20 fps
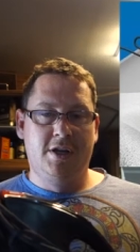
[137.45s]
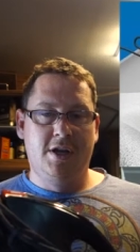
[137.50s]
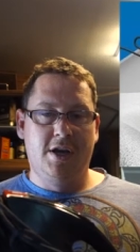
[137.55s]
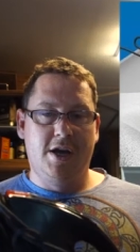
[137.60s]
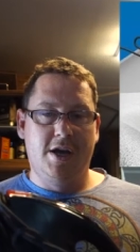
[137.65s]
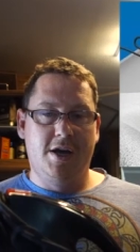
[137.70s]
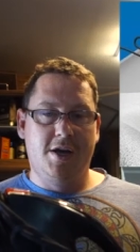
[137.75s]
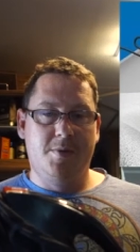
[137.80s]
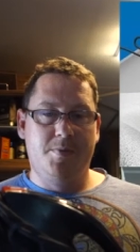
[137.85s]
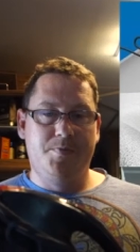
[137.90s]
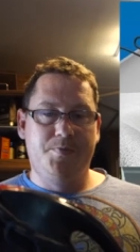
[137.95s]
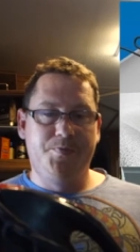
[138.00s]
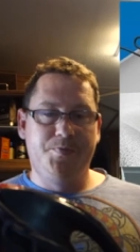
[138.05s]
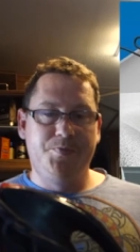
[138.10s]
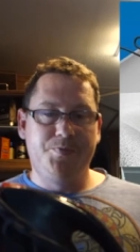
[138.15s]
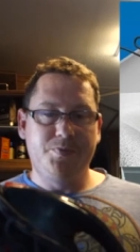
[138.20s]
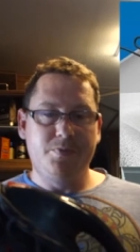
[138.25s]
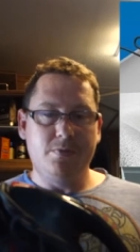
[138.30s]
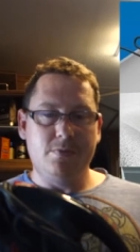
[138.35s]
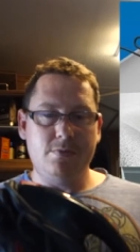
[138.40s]
Um,
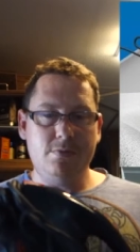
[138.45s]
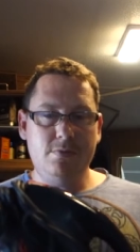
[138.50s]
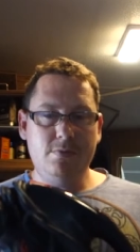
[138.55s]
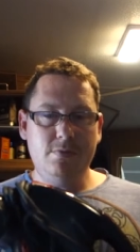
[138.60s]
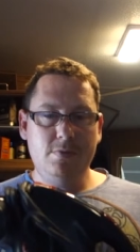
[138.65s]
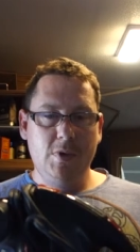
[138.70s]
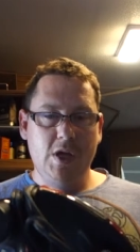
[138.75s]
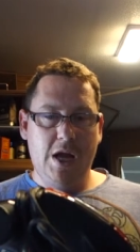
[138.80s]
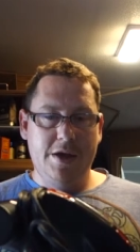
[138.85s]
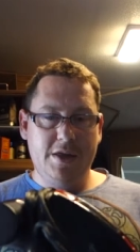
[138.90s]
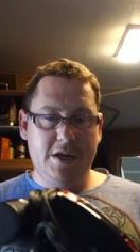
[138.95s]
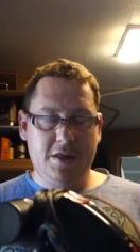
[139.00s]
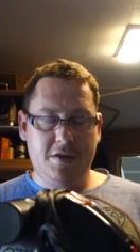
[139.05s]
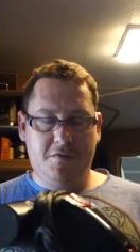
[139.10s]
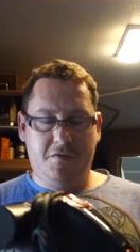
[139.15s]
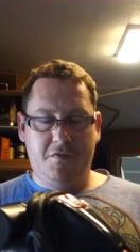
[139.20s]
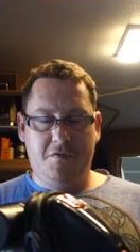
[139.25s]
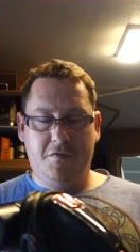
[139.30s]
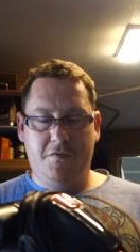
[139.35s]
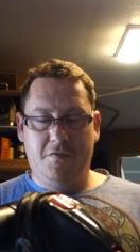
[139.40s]
I think the
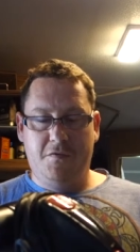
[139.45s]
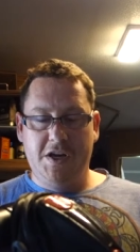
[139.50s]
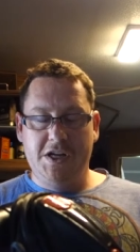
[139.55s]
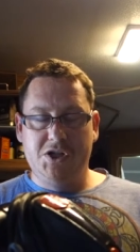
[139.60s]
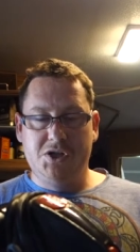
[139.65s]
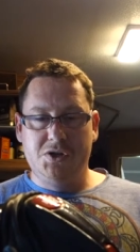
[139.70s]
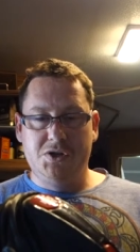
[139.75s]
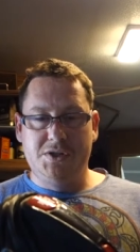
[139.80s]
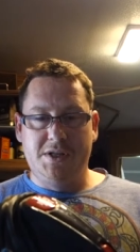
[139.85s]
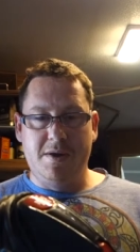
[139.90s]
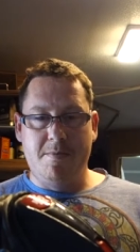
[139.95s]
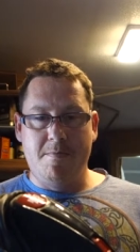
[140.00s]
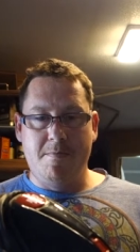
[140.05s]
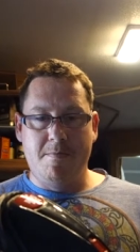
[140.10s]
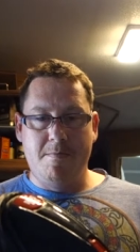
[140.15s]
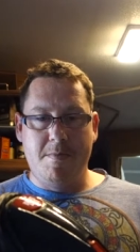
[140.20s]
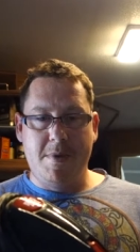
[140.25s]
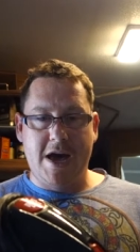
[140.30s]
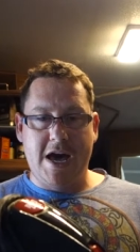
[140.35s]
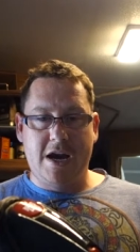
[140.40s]
features that
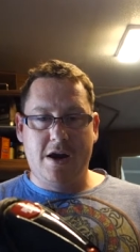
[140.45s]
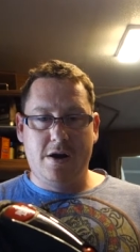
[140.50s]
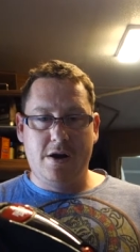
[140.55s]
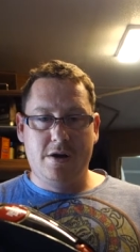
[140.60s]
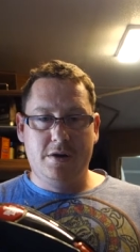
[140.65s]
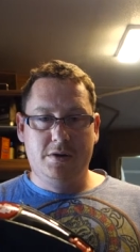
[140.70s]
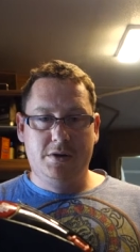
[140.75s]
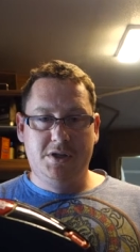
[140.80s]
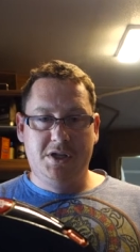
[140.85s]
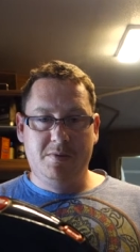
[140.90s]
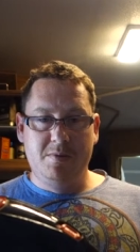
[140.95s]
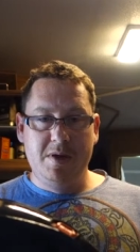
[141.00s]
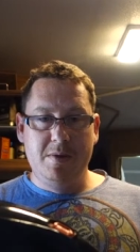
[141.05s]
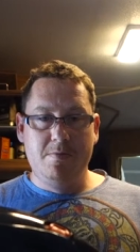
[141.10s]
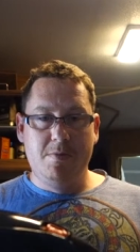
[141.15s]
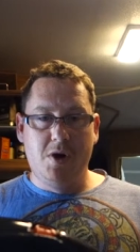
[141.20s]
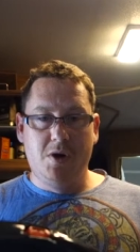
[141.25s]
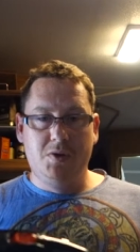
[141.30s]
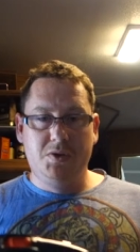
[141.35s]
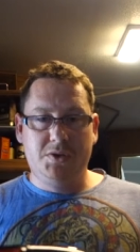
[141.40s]
matter to me
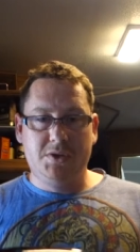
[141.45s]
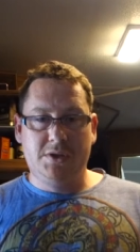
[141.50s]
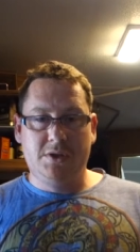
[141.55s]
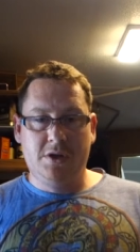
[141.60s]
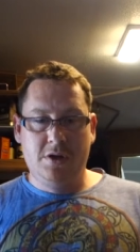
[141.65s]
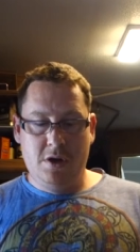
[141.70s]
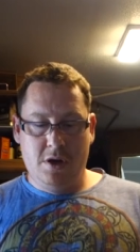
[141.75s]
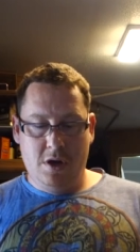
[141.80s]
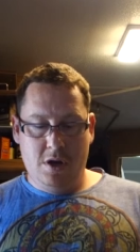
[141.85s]
most